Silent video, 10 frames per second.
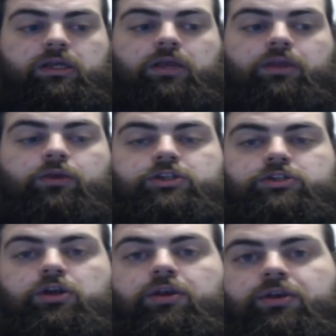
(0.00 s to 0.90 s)
There is
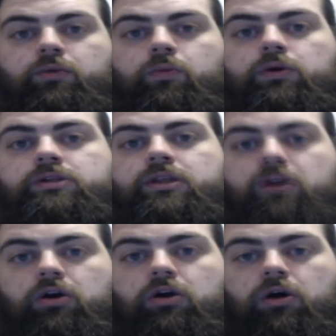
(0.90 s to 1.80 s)
nothing worse than
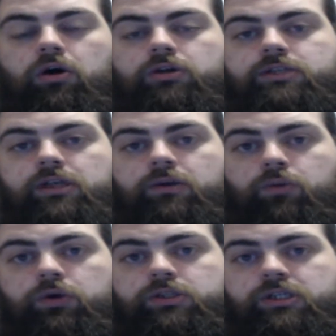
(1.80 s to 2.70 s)
constantly
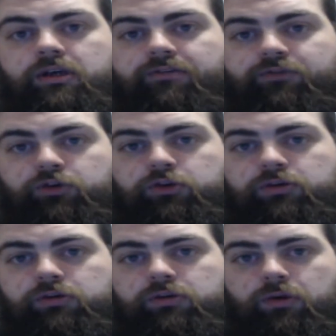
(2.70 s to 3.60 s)
watching a
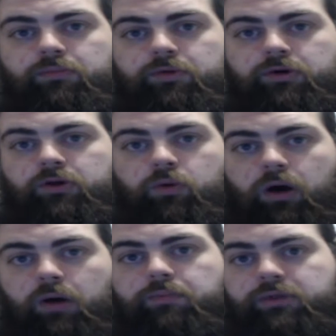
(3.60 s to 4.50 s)
view number go
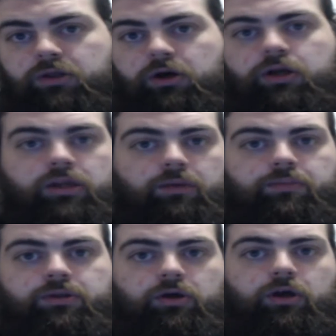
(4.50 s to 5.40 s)
up and
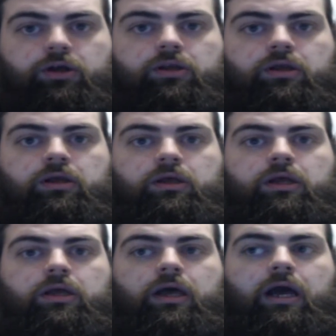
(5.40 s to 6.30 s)
down,
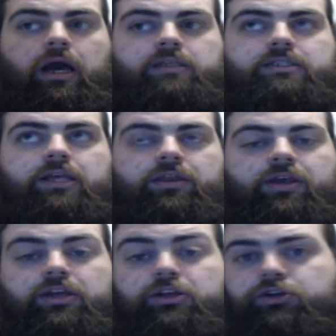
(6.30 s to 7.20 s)
and sitting
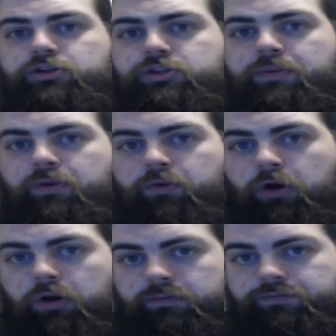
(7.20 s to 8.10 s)
thinking you're doing something wrong.